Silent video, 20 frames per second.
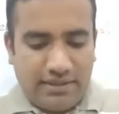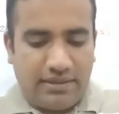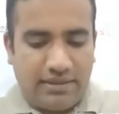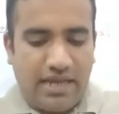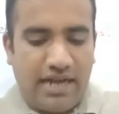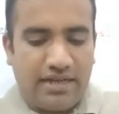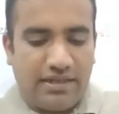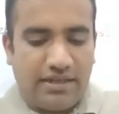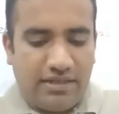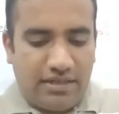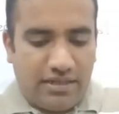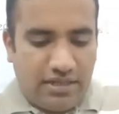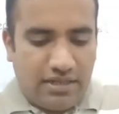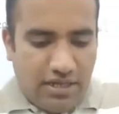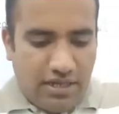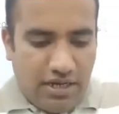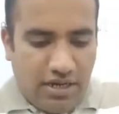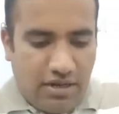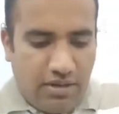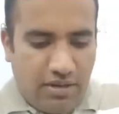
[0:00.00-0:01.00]
that
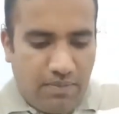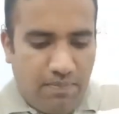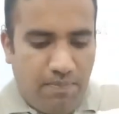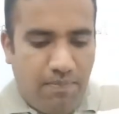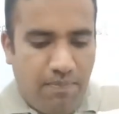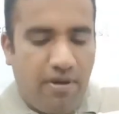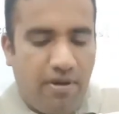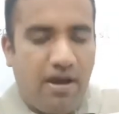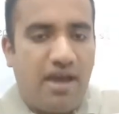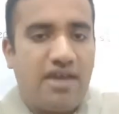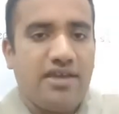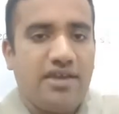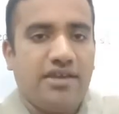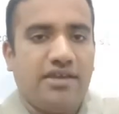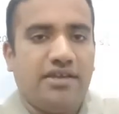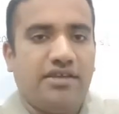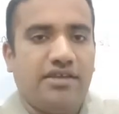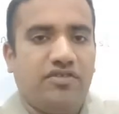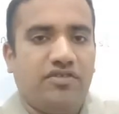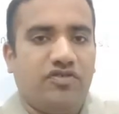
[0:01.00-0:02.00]

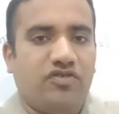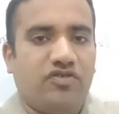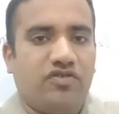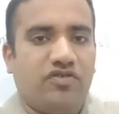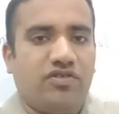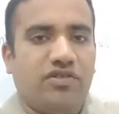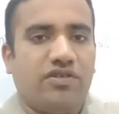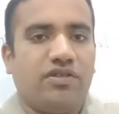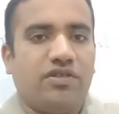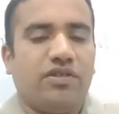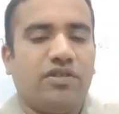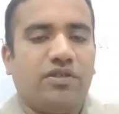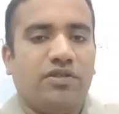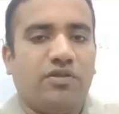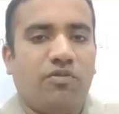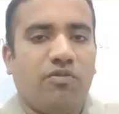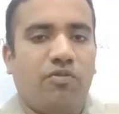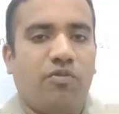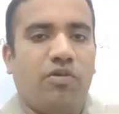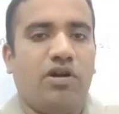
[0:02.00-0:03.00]
combines
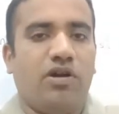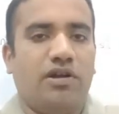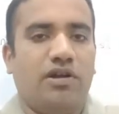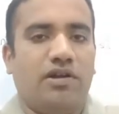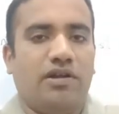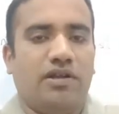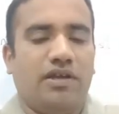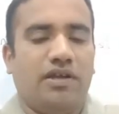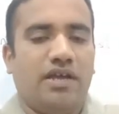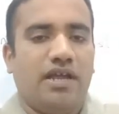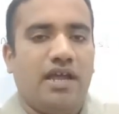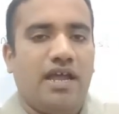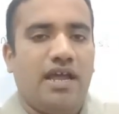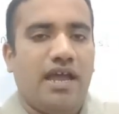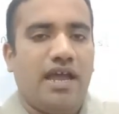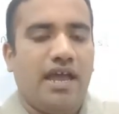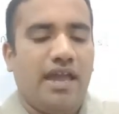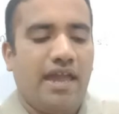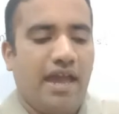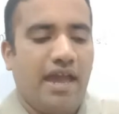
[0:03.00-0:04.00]
the word
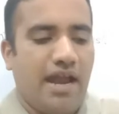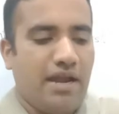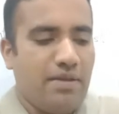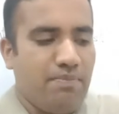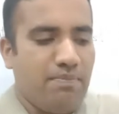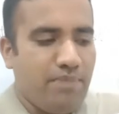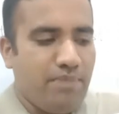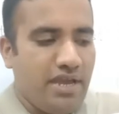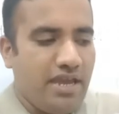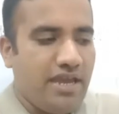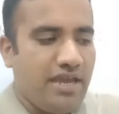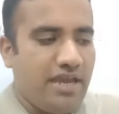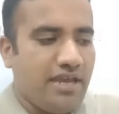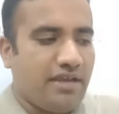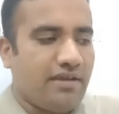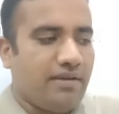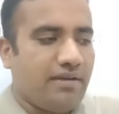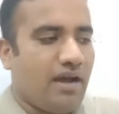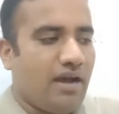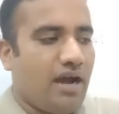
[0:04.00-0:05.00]
and
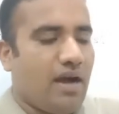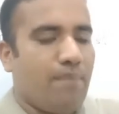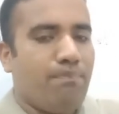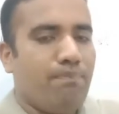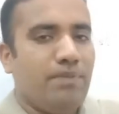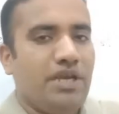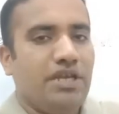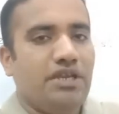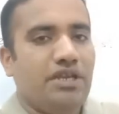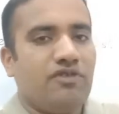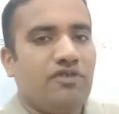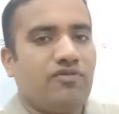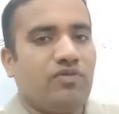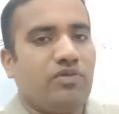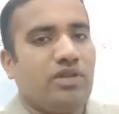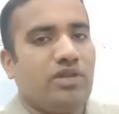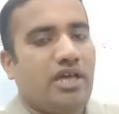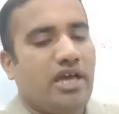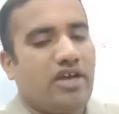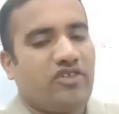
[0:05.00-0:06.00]
make a
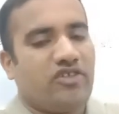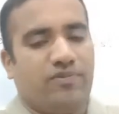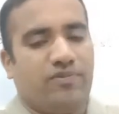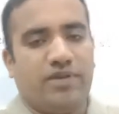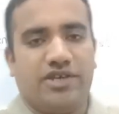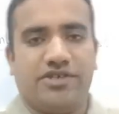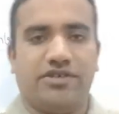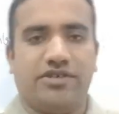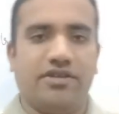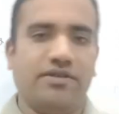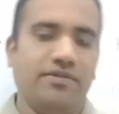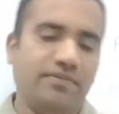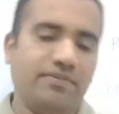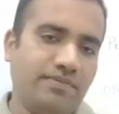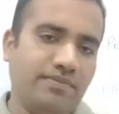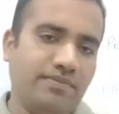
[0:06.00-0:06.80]
meaningful expression.